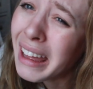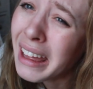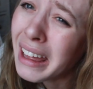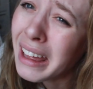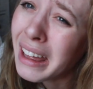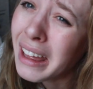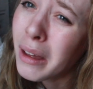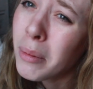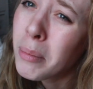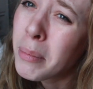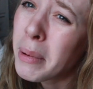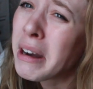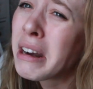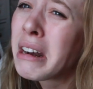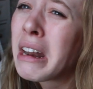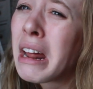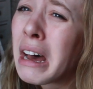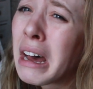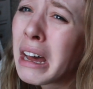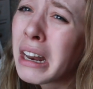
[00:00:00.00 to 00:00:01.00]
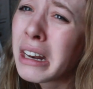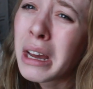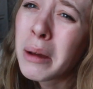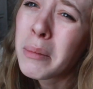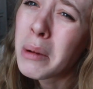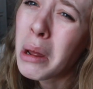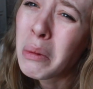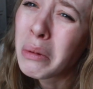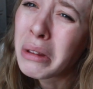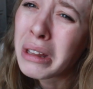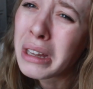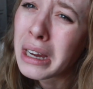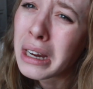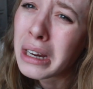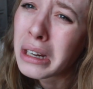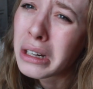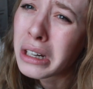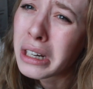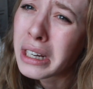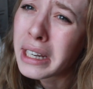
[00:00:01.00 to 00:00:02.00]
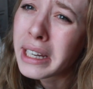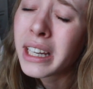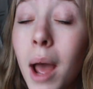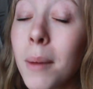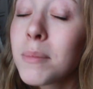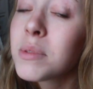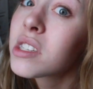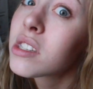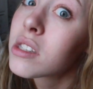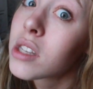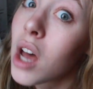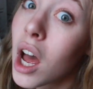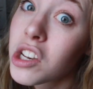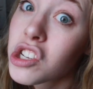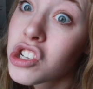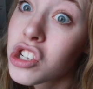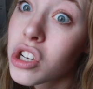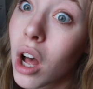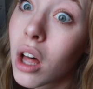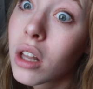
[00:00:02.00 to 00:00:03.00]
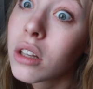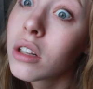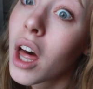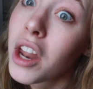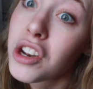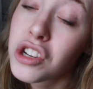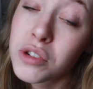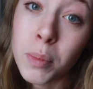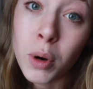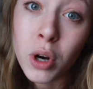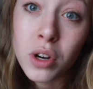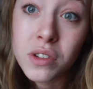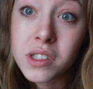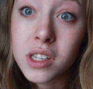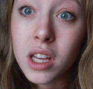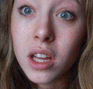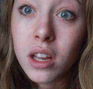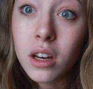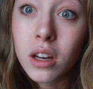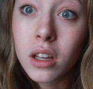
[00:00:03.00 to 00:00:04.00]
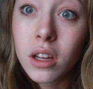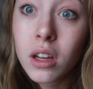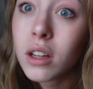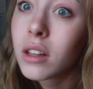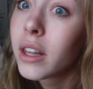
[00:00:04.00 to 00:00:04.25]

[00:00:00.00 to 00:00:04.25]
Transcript: eh, better not. I'm not really hungry. I'm such a lunch person.